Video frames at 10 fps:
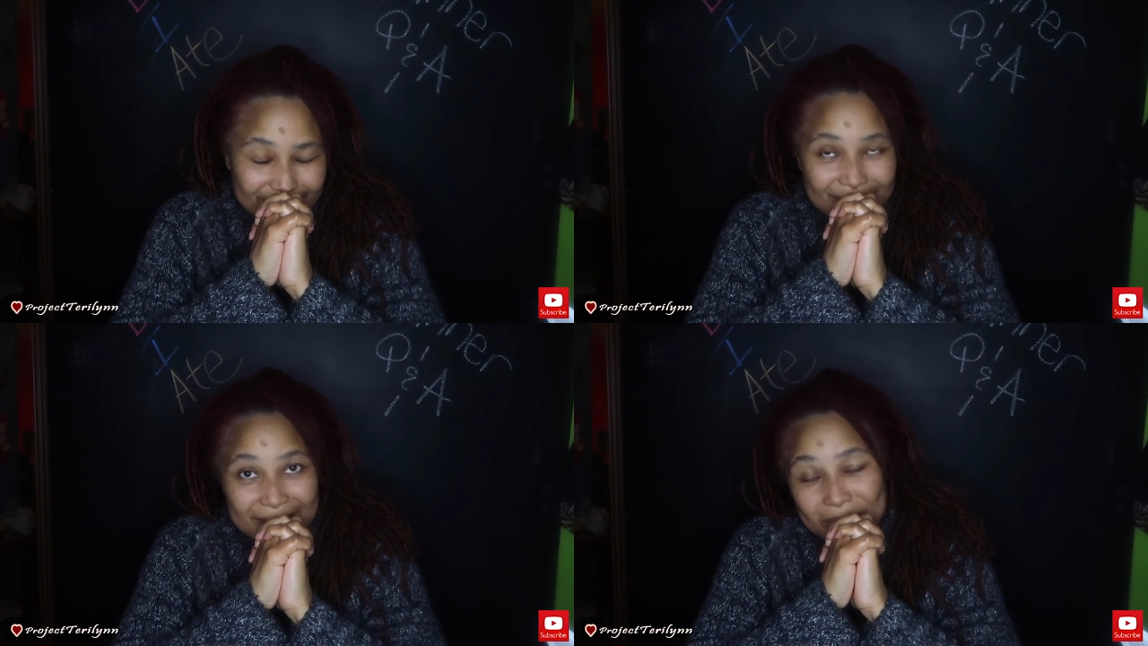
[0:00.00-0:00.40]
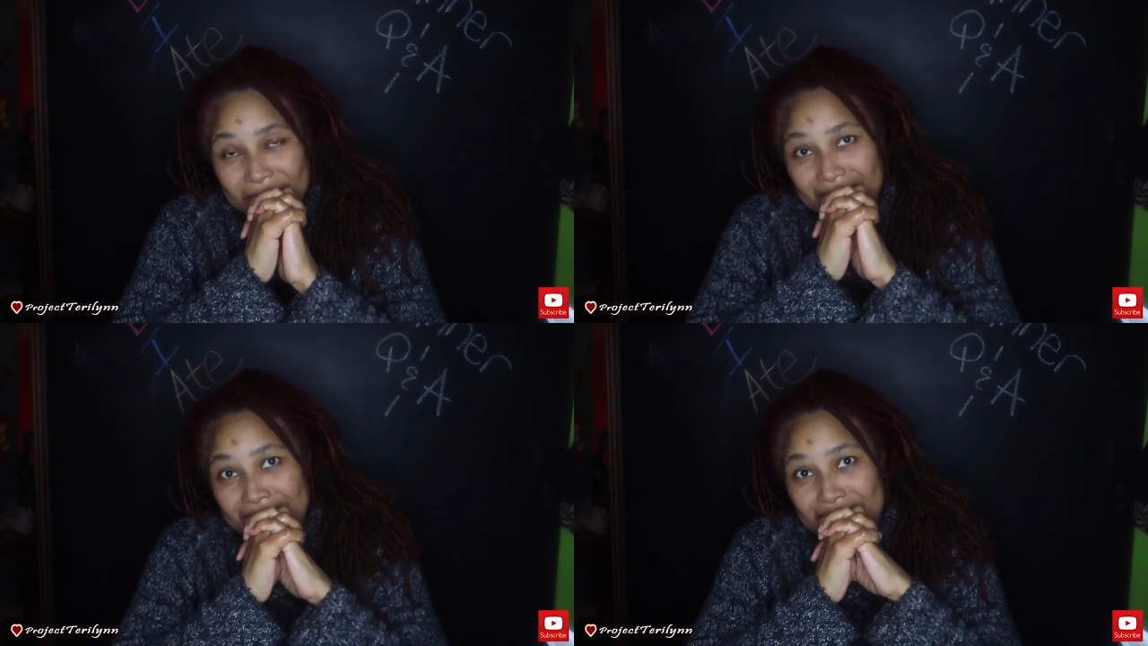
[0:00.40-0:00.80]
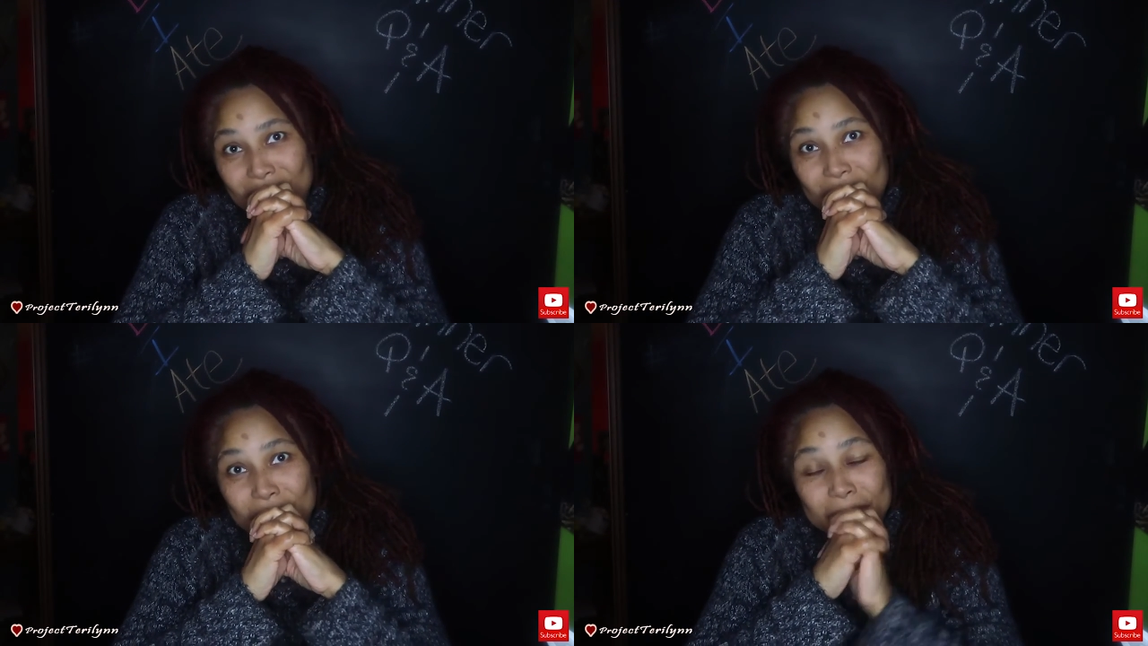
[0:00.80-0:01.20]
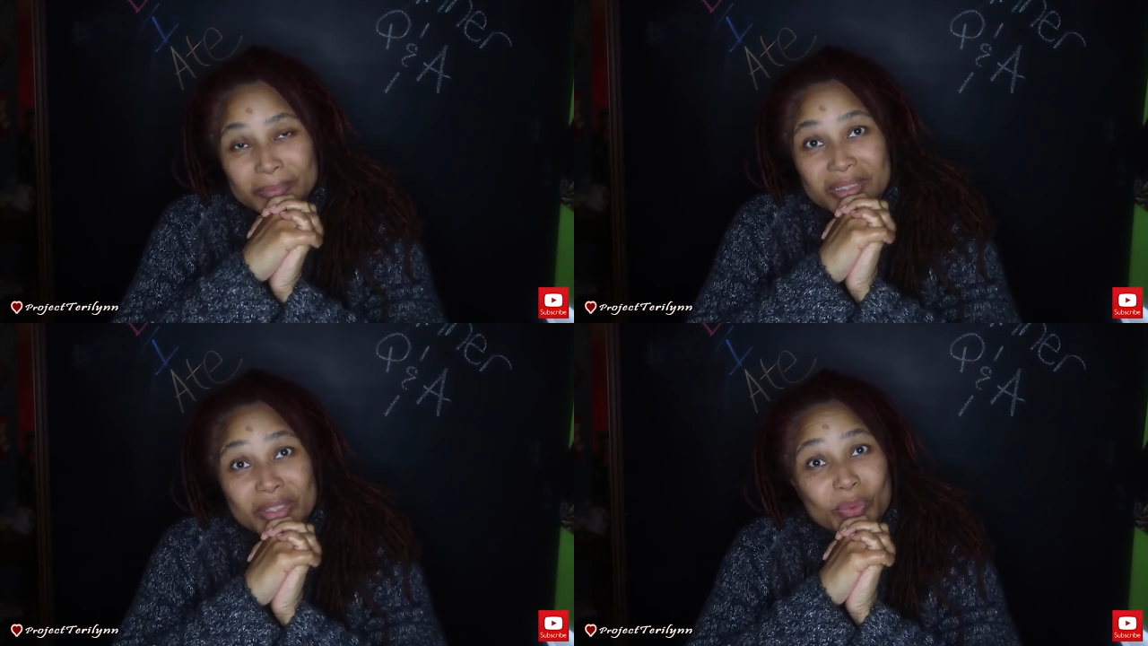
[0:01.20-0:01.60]
That's what I like to do,
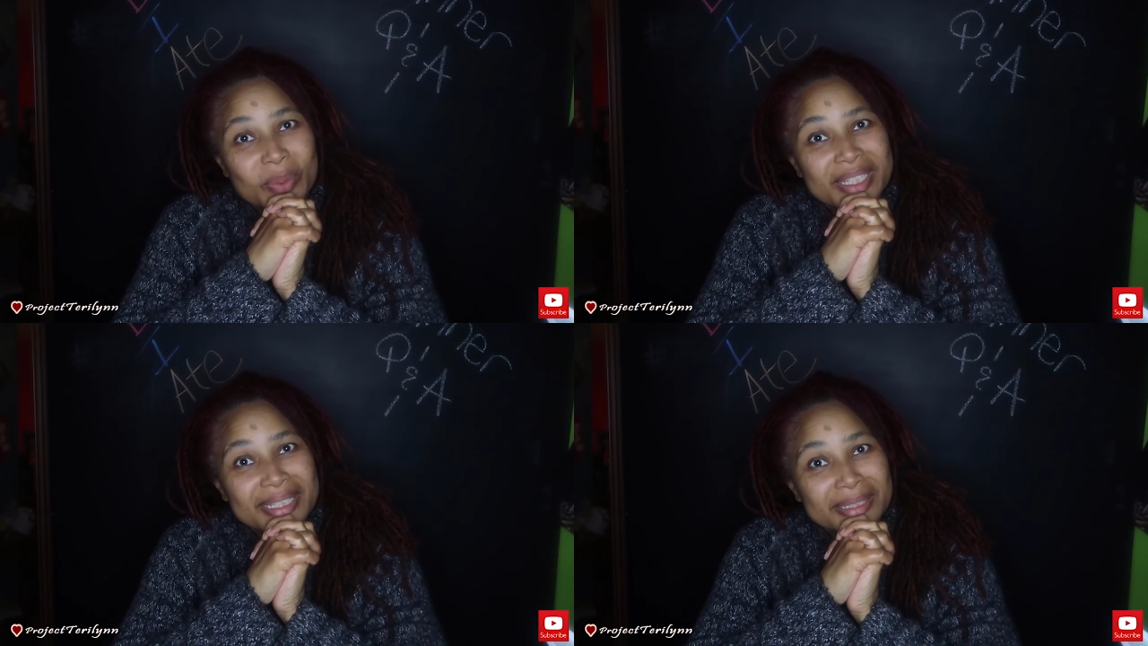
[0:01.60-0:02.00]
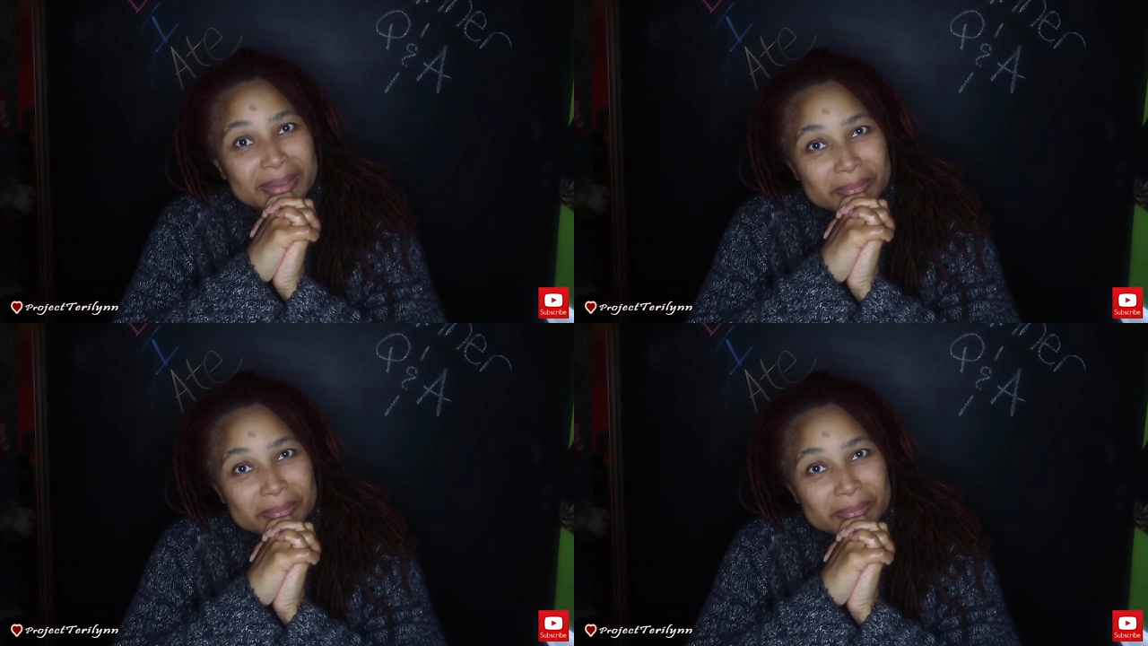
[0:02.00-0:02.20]
is read.